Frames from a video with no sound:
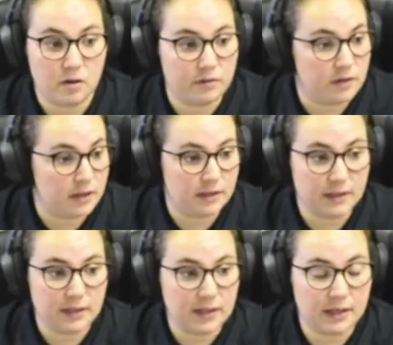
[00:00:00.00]
They're not going to get
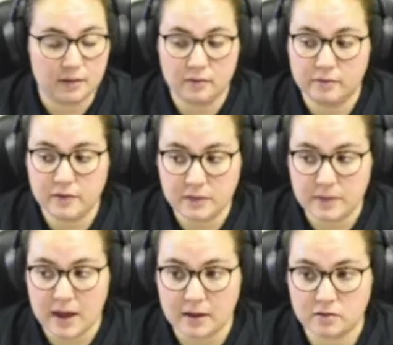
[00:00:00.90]
any
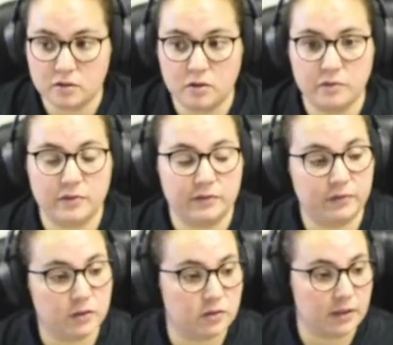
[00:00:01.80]
feedback. So if the
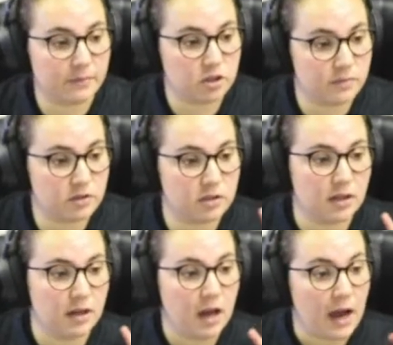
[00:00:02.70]
flutes are like, Miss G,
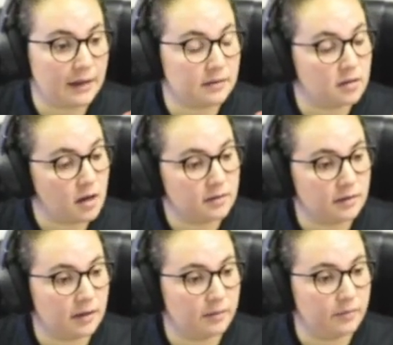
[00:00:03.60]
I can talk to them.